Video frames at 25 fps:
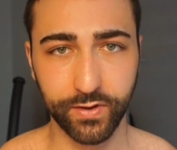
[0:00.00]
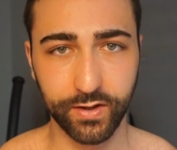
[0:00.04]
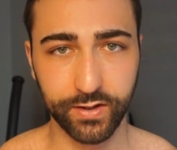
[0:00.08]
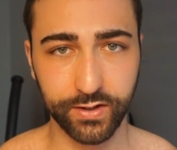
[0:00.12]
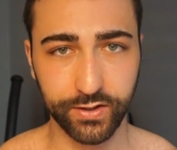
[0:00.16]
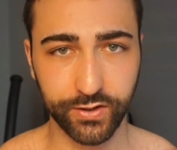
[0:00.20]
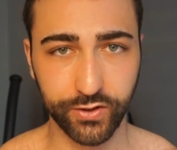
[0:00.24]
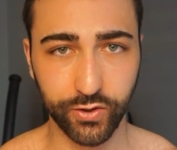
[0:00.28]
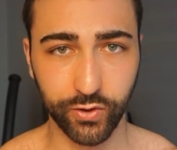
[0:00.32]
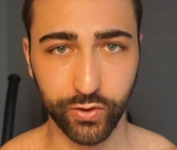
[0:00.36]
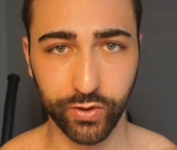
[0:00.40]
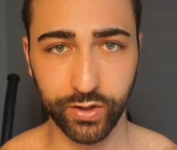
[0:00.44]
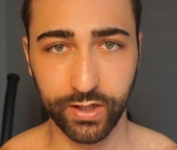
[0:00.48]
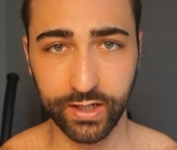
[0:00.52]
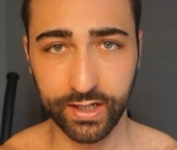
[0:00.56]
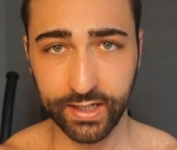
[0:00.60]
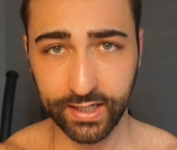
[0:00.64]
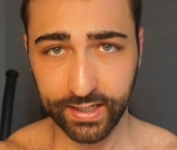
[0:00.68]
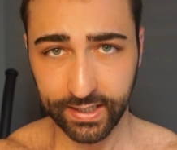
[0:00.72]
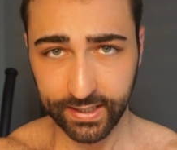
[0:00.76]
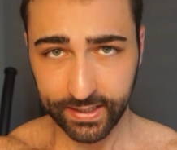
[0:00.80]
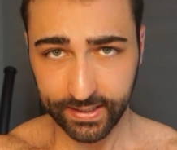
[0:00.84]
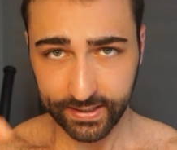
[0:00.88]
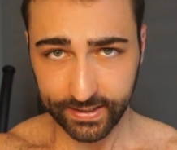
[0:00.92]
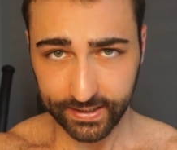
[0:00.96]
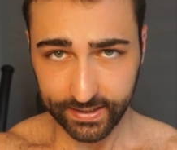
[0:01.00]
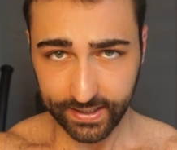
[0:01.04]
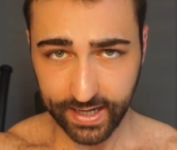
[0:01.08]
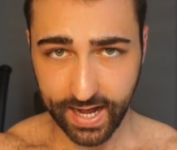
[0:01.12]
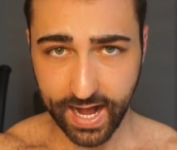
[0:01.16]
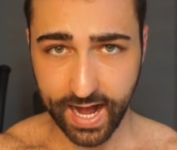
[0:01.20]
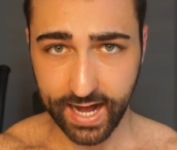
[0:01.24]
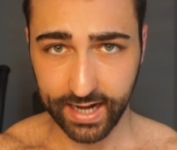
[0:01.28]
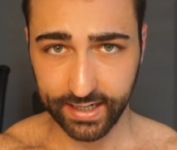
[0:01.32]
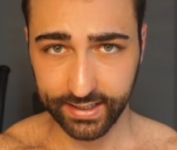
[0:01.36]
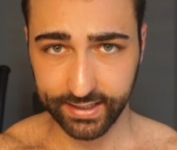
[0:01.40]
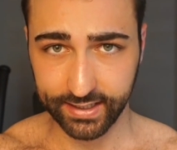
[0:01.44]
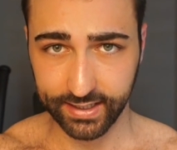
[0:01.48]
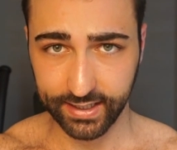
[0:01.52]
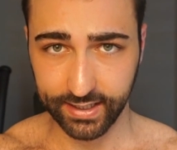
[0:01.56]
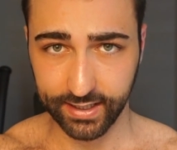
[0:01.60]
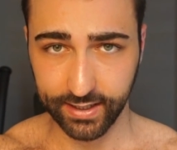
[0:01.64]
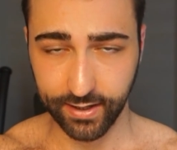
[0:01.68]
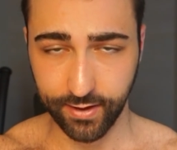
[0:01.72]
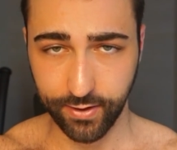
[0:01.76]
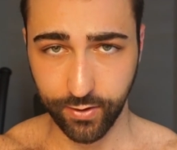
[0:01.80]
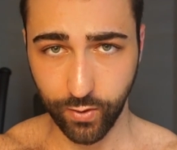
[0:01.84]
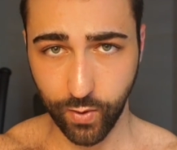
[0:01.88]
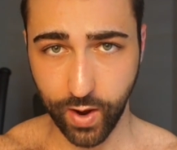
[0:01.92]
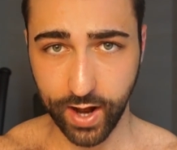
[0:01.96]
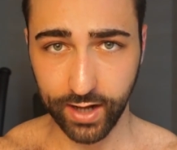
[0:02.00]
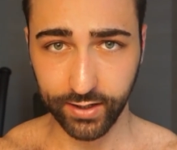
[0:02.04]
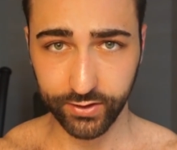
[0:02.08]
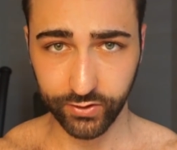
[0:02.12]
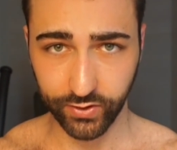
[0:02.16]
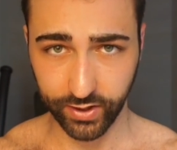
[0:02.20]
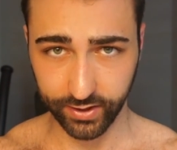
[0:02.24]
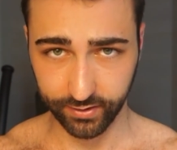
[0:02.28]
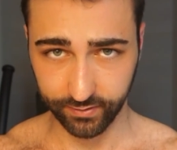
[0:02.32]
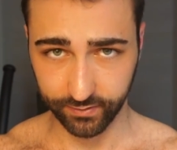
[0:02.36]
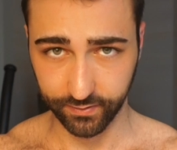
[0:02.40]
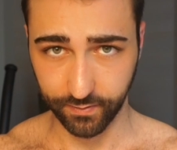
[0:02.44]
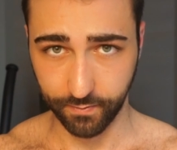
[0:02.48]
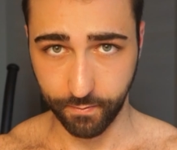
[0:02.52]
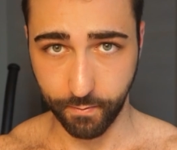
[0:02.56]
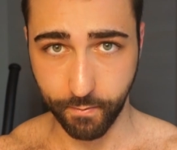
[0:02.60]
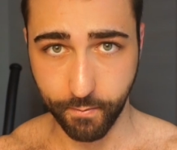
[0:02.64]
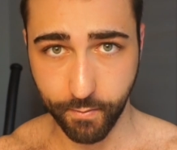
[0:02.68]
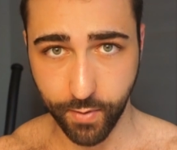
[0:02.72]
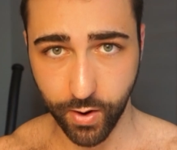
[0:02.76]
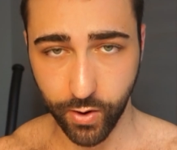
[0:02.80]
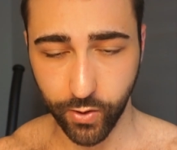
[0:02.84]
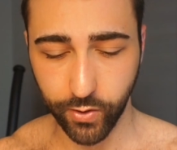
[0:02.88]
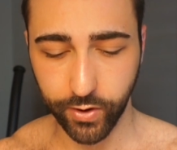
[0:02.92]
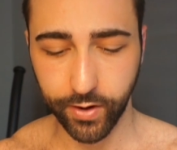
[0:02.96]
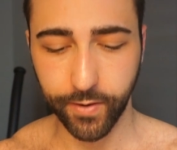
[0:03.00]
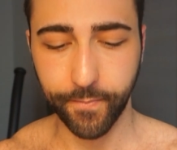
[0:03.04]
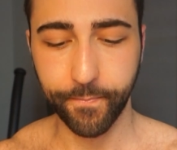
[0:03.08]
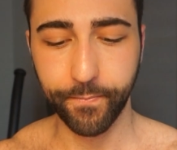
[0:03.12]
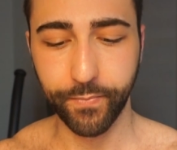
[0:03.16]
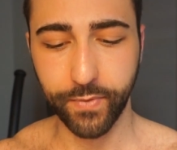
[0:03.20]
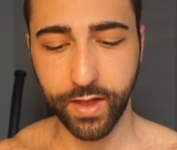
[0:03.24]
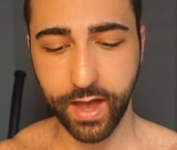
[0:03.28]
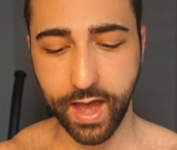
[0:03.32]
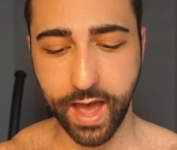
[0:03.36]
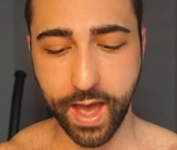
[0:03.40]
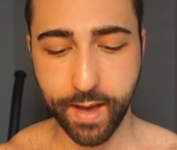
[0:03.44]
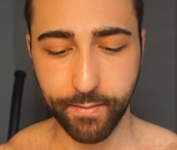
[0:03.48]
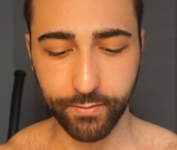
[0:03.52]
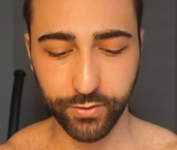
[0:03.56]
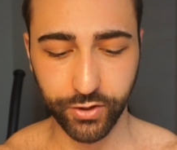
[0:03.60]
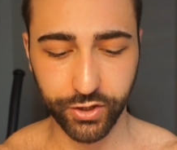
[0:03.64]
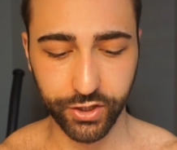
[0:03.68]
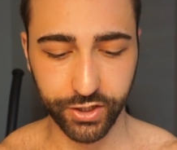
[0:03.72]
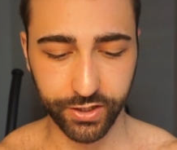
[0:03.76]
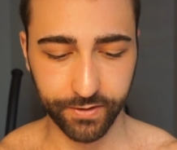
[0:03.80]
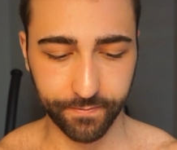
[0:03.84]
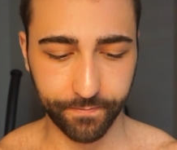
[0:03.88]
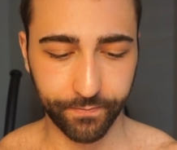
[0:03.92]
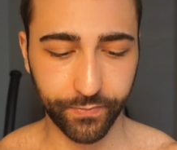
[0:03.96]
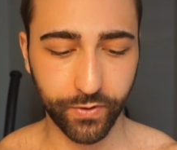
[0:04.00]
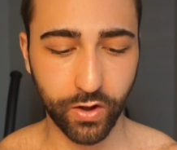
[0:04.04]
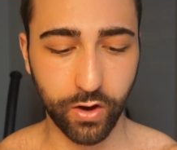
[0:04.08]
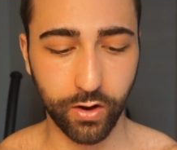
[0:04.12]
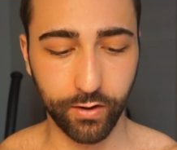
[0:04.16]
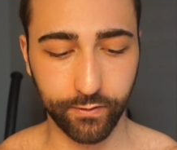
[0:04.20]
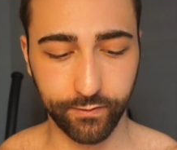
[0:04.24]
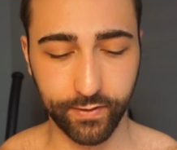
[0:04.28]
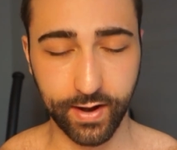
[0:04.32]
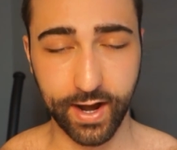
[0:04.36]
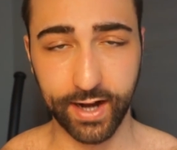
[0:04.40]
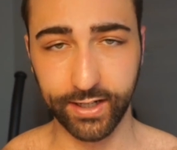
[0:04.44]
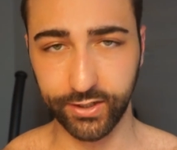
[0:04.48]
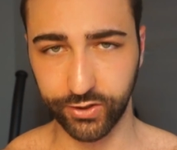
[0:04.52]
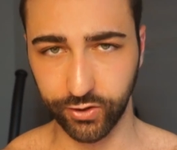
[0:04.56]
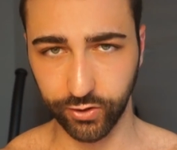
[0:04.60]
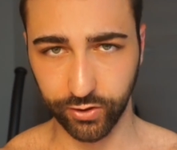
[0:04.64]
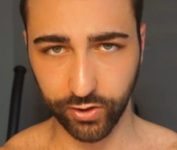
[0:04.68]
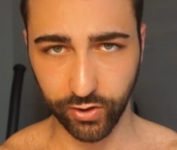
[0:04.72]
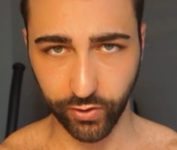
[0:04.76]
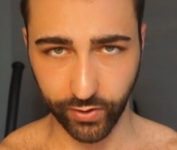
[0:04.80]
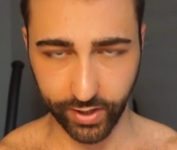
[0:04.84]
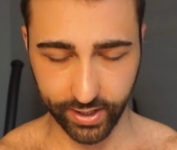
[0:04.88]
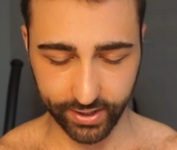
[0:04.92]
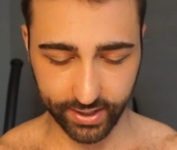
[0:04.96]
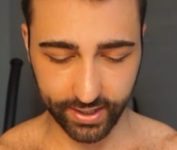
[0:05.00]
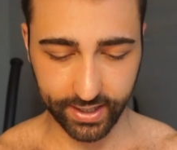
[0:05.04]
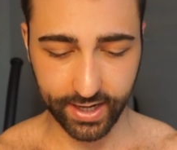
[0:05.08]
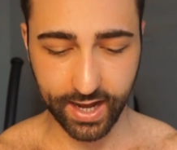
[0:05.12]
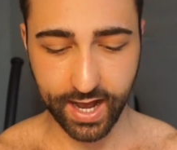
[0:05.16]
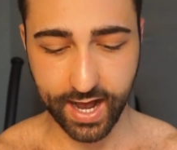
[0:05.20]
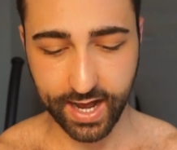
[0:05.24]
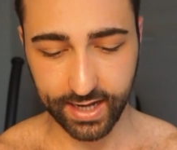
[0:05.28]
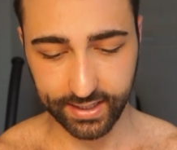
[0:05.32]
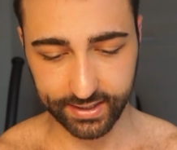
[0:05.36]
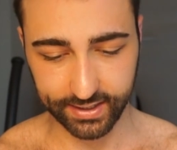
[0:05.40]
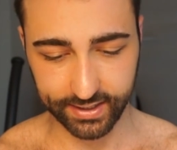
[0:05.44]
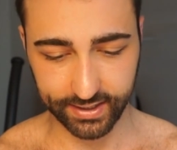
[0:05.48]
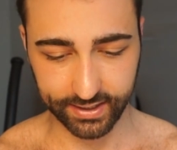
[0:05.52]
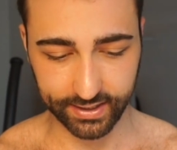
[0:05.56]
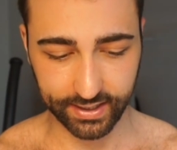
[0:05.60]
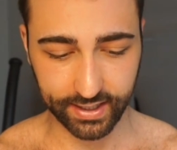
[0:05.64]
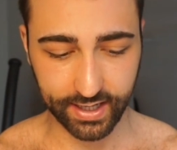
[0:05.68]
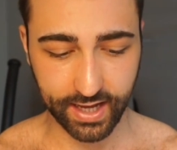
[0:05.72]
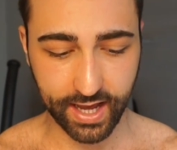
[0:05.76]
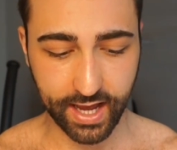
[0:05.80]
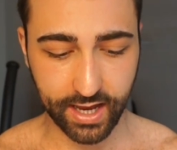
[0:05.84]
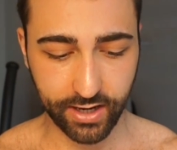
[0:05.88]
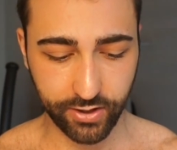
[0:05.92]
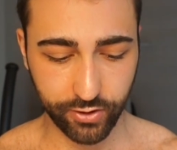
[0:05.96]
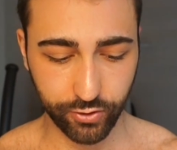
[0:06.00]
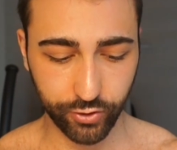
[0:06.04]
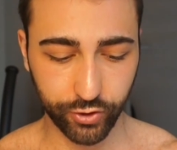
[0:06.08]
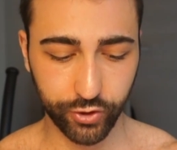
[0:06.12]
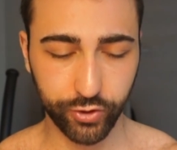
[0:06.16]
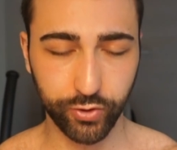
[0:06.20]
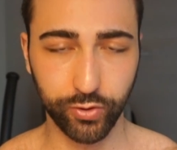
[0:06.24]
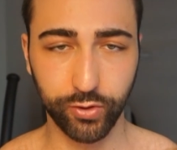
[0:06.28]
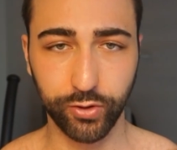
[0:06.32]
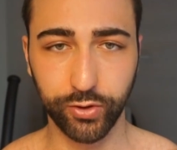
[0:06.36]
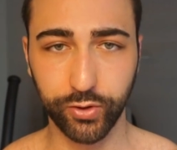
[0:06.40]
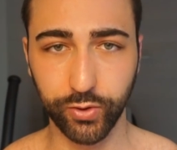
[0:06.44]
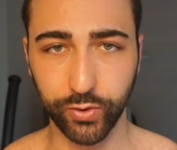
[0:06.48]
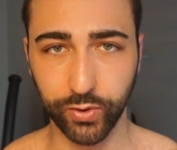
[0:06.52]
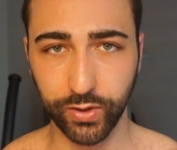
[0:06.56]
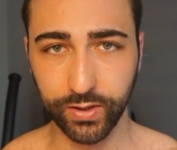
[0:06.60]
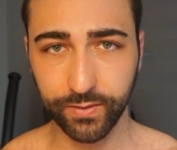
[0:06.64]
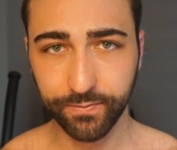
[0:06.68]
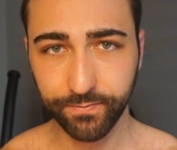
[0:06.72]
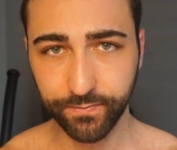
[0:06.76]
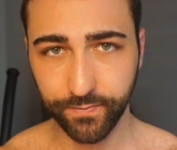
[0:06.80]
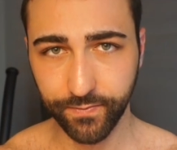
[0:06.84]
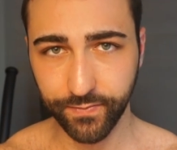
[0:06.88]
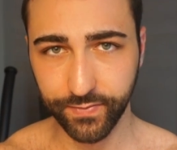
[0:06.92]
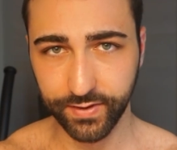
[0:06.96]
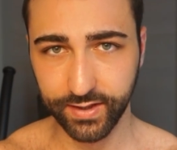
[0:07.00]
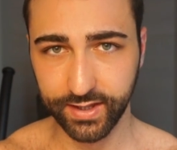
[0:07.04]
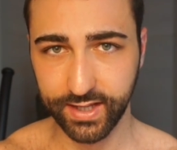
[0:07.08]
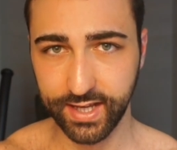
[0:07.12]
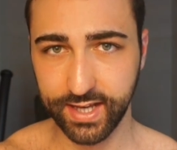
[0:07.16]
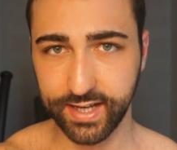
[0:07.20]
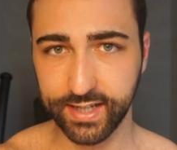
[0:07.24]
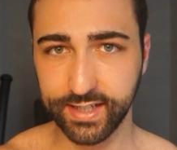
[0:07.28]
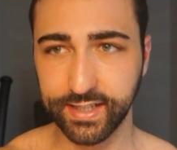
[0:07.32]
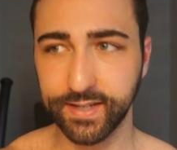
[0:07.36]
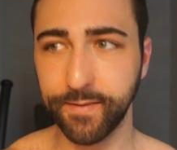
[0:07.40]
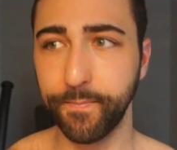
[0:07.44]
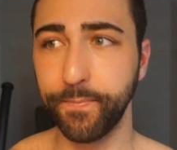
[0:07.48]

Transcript: So add 200 more mg of hydrochloric acid, and you should do this,